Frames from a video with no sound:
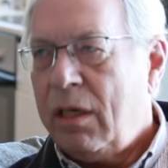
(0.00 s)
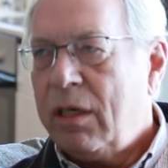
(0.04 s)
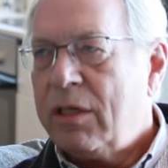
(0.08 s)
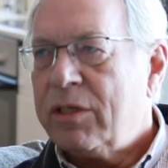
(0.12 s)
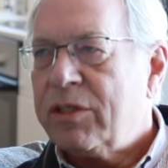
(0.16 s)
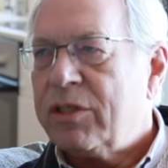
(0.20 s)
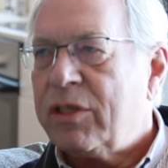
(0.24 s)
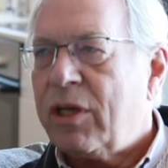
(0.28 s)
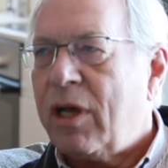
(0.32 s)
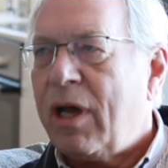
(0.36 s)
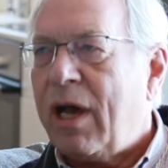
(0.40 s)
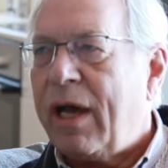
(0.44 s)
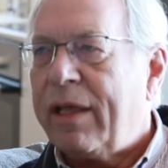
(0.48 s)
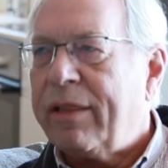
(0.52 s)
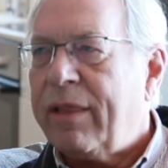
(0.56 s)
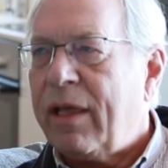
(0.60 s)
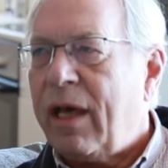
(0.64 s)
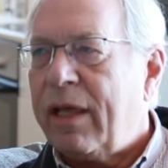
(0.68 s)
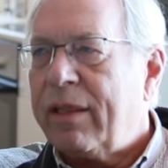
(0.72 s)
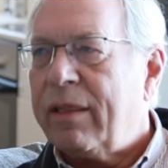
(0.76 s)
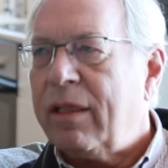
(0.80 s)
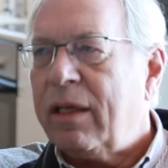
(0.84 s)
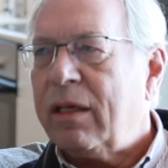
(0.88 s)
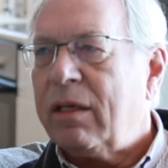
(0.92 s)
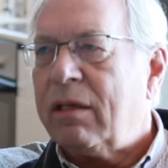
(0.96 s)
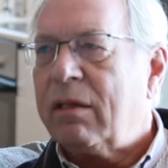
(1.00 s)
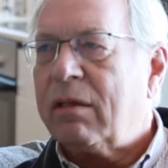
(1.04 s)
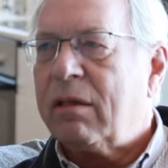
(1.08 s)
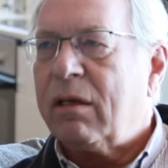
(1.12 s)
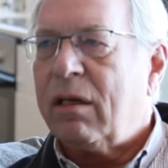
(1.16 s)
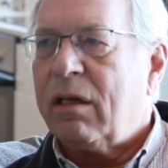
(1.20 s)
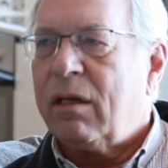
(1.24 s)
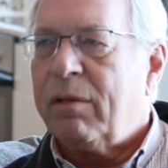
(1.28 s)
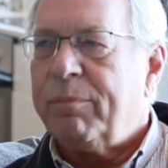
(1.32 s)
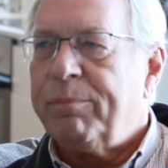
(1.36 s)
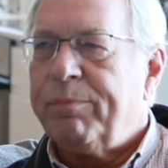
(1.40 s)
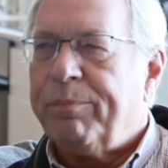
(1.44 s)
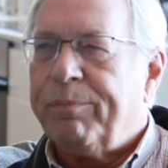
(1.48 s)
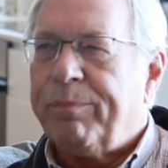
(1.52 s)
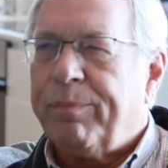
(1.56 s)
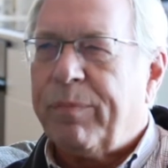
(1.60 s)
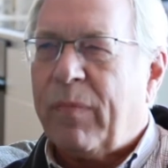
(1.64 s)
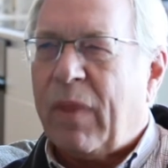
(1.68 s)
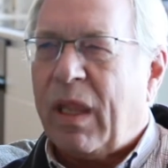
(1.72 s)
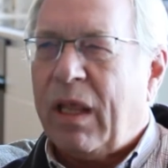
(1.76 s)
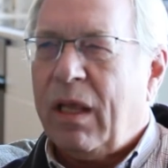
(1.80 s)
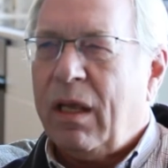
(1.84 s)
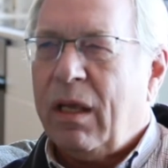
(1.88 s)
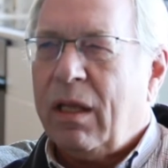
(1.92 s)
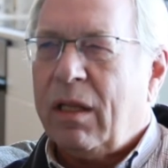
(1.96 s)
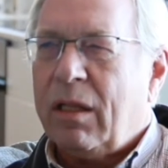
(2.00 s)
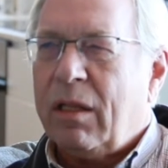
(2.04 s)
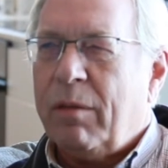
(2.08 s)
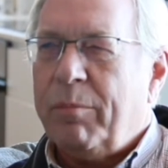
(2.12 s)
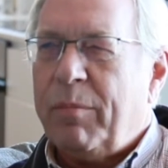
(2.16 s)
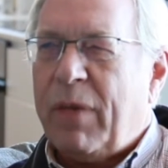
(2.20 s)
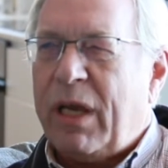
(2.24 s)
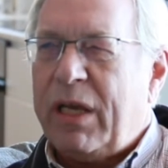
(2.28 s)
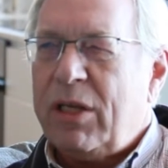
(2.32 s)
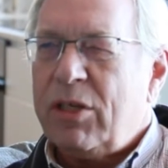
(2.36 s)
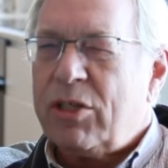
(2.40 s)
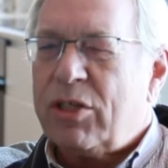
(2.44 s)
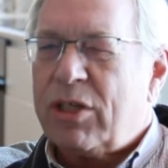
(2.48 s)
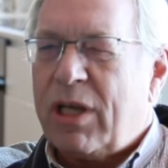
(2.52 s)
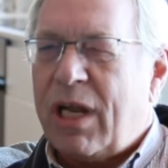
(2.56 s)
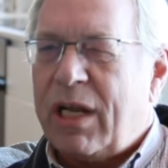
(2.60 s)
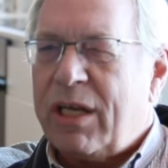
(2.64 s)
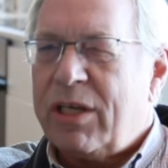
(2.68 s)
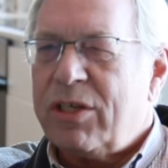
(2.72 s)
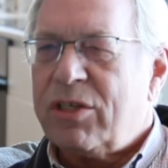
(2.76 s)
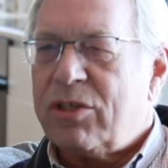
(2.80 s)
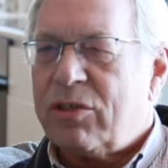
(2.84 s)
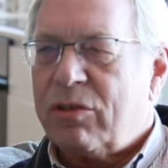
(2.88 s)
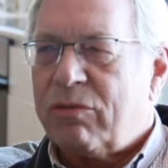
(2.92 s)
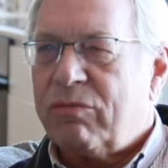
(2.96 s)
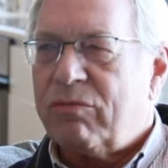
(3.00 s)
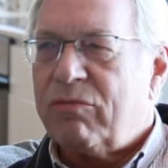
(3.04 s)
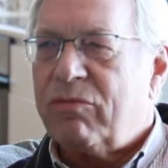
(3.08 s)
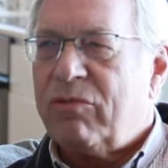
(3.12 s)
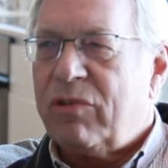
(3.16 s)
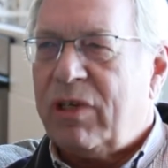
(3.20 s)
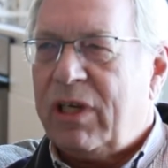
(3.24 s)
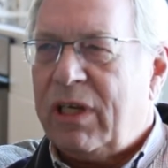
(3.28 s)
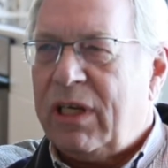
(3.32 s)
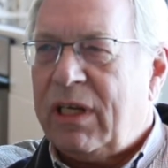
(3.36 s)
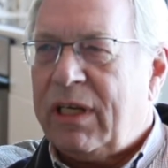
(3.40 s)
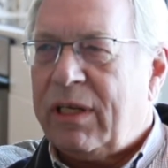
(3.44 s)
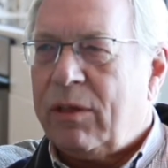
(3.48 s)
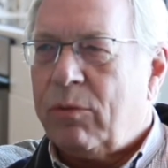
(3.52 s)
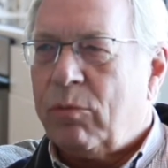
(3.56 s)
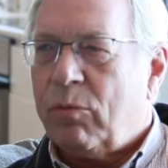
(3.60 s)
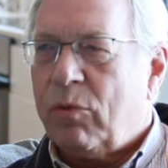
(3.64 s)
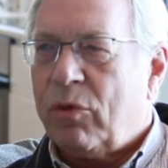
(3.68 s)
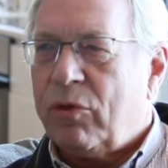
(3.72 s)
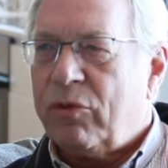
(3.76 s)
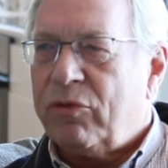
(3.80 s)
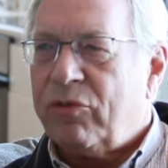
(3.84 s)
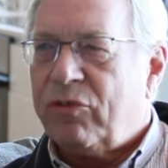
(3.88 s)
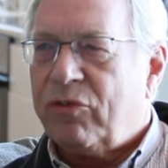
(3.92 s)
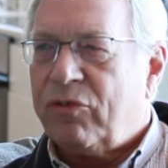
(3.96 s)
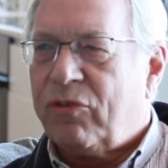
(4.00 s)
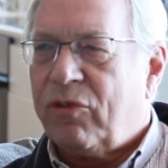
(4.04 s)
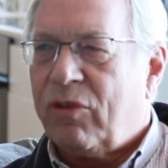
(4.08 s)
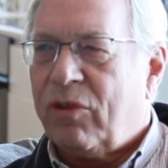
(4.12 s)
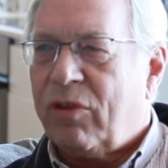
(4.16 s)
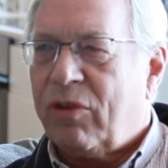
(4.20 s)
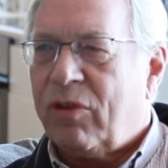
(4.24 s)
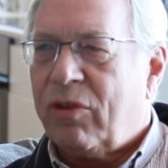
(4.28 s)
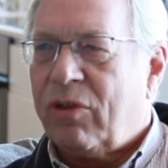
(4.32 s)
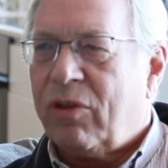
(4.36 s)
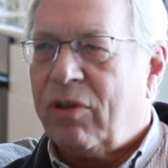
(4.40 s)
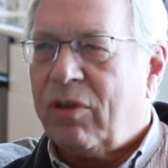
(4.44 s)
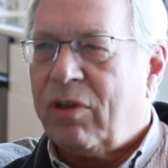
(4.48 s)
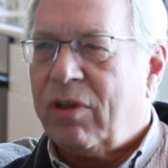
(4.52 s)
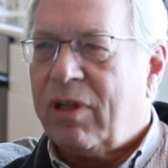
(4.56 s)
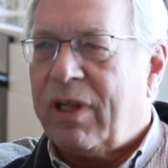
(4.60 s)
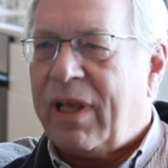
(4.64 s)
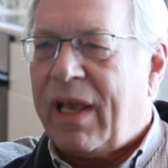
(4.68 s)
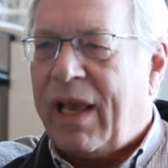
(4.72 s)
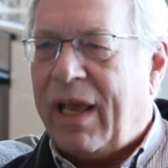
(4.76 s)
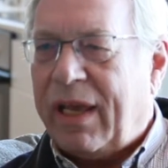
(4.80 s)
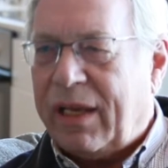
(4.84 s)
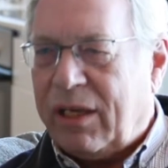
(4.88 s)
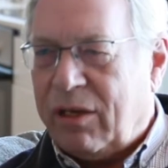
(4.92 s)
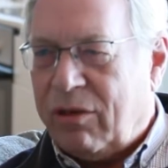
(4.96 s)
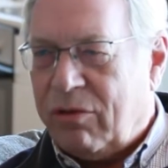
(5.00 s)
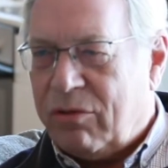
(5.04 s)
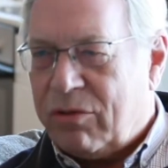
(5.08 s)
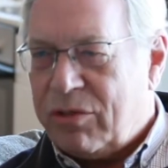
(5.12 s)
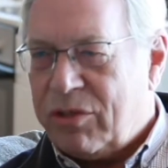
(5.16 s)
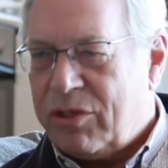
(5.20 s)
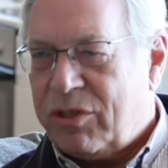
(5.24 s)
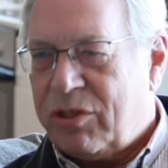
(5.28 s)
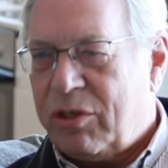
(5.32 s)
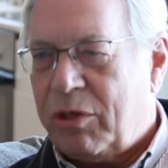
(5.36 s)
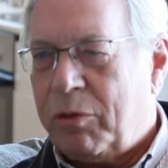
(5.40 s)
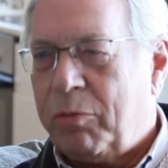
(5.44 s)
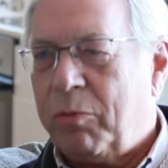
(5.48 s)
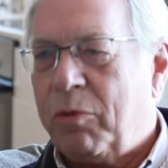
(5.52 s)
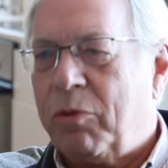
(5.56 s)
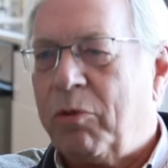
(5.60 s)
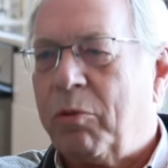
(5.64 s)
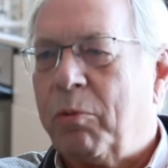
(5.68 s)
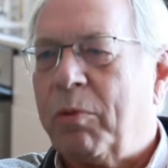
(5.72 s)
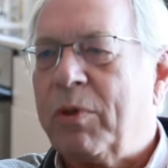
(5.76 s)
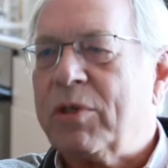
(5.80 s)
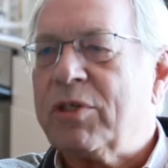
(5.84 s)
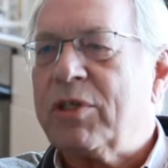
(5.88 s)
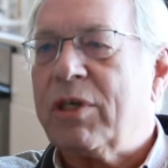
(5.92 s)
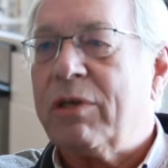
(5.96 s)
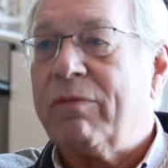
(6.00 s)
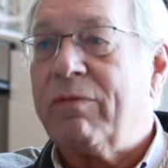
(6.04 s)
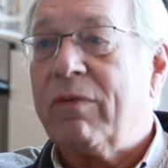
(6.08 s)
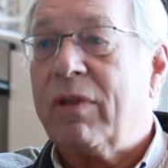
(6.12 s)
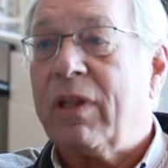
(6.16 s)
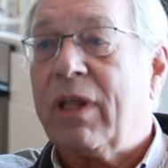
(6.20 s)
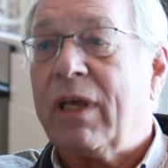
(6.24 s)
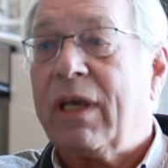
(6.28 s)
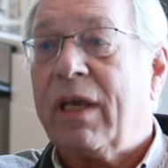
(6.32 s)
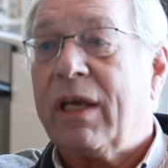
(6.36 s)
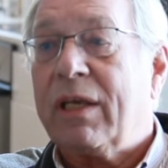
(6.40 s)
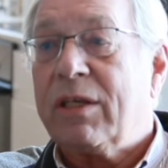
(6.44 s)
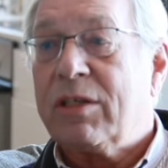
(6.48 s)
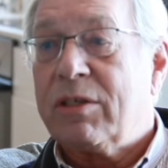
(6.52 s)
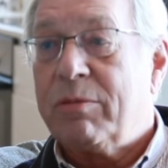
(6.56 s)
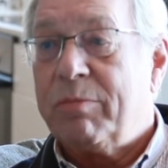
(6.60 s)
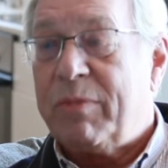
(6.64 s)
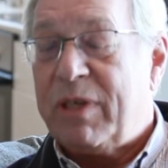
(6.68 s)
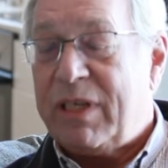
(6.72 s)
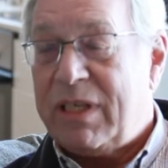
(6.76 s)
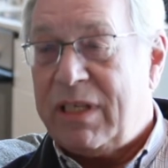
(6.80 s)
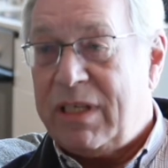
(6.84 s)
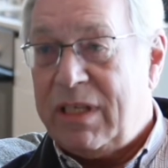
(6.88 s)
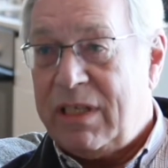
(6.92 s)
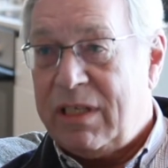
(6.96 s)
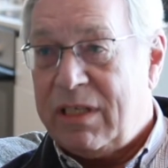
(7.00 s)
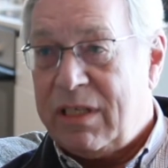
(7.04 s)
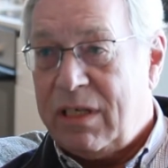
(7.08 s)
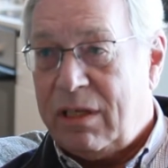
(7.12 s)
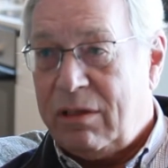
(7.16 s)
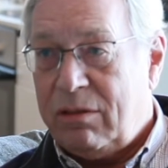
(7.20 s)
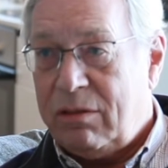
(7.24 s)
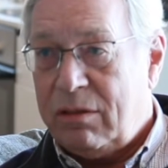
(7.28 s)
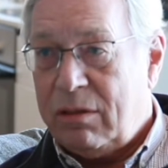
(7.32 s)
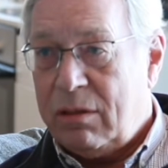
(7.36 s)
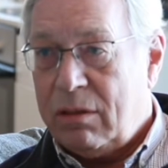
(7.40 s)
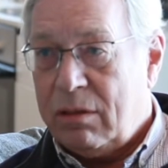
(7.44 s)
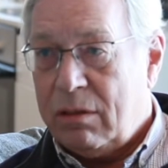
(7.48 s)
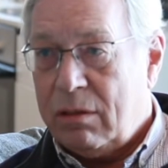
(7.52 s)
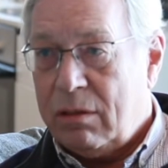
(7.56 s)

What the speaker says: So I think the main challenge really was the accuracy with which everything had to be detailed,